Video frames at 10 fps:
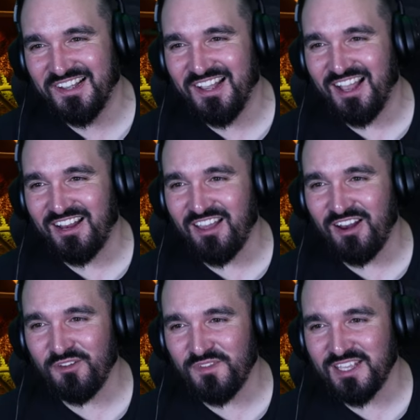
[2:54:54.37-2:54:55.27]
I, lo I
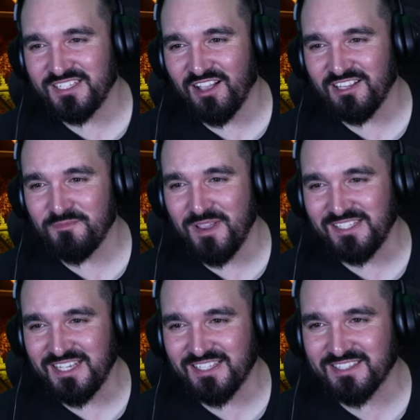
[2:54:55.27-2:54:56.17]
love this
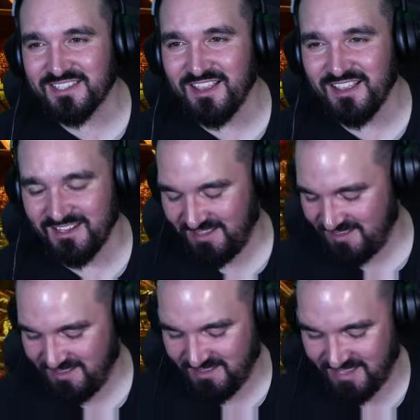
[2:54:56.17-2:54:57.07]
cosmetics uh,
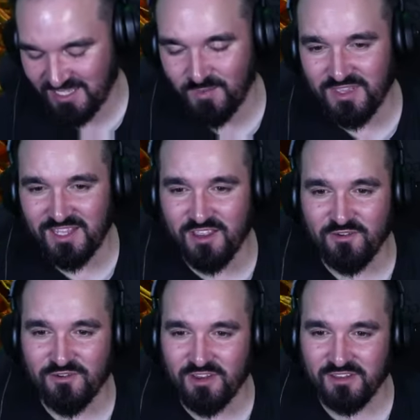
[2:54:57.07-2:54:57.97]
that's where they go,
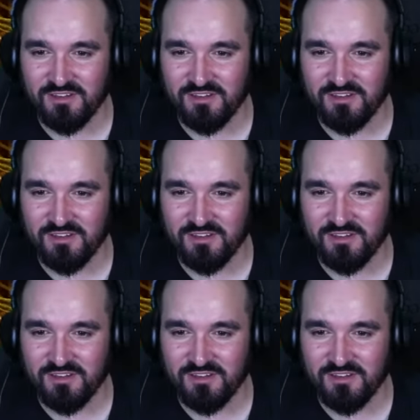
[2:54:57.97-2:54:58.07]
right.